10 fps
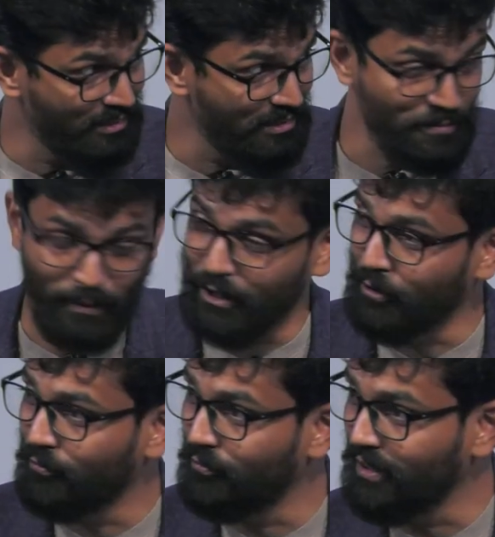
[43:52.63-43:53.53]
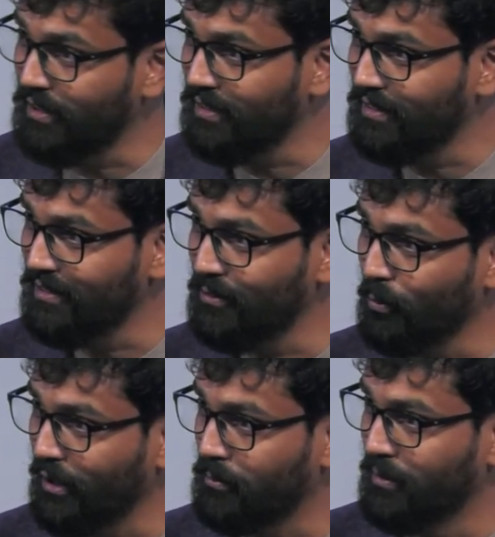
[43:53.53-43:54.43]
Speaking of
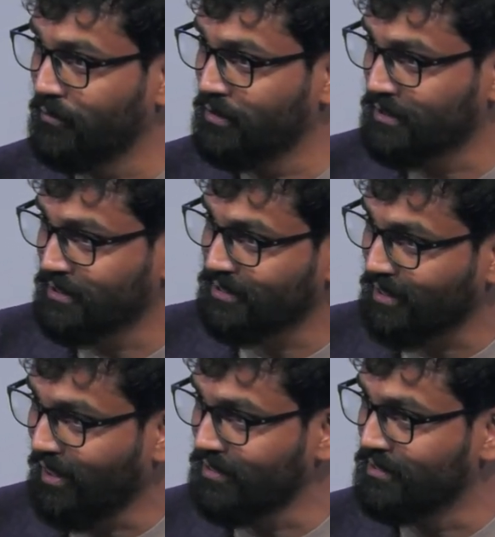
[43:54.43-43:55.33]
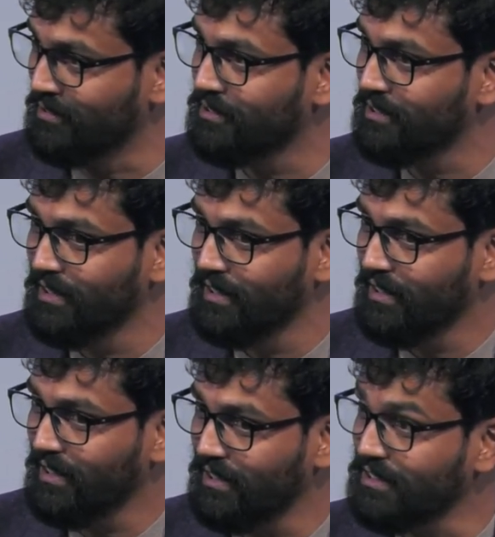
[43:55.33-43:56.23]
white men versus others,
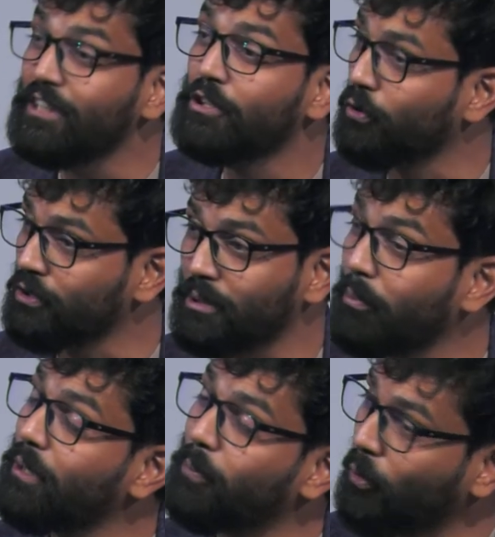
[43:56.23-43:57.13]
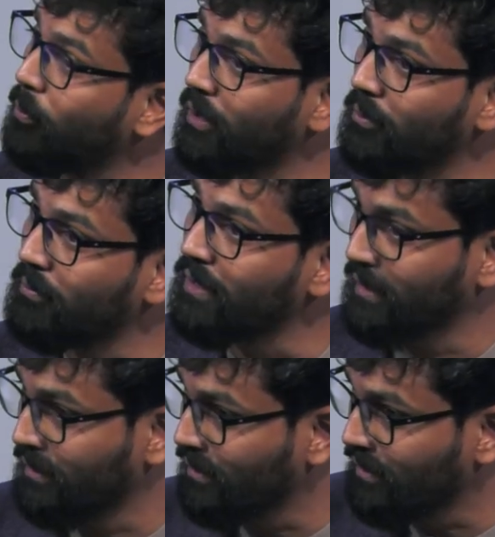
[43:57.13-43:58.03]
skin tone is a big problem
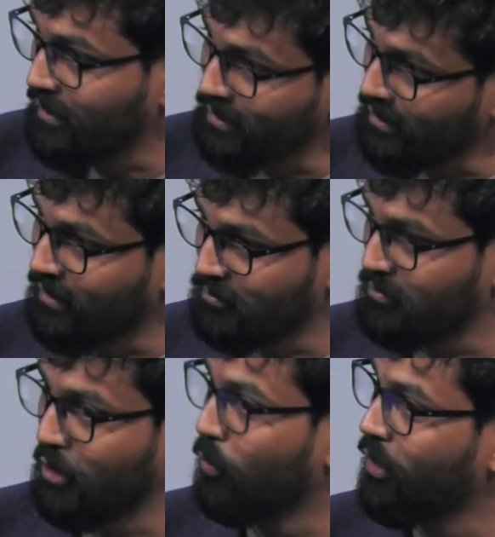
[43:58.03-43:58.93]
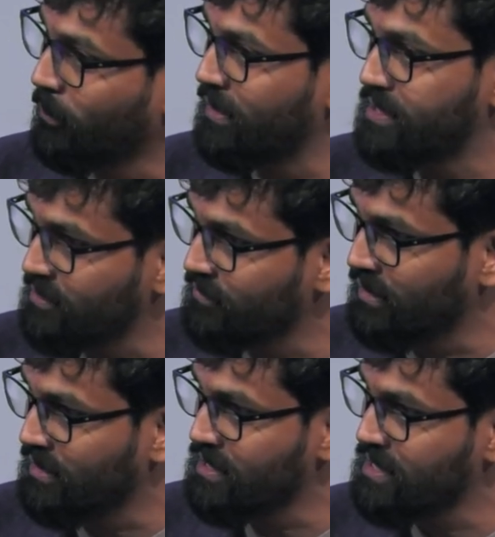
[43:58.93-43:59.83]
in workplace
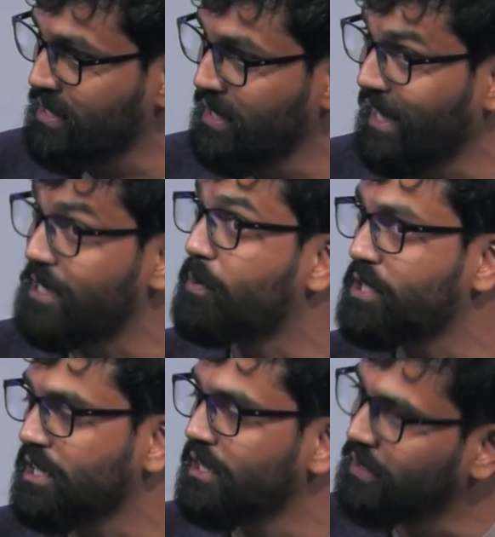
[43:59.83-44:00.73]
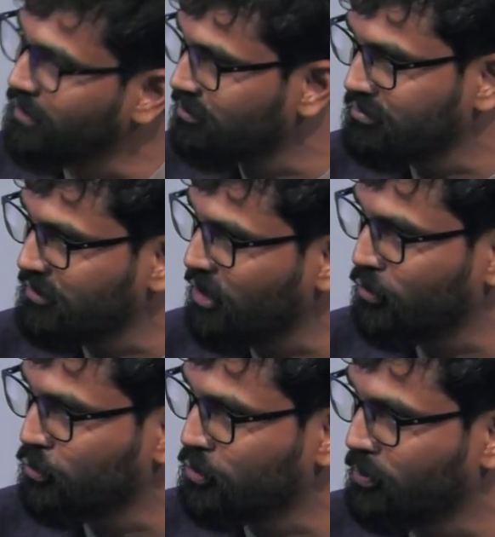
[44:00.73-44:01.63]
surveillance, especially in
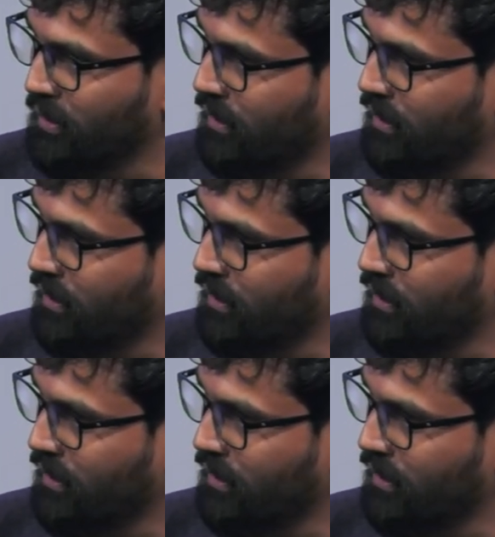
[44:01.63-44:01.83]
used by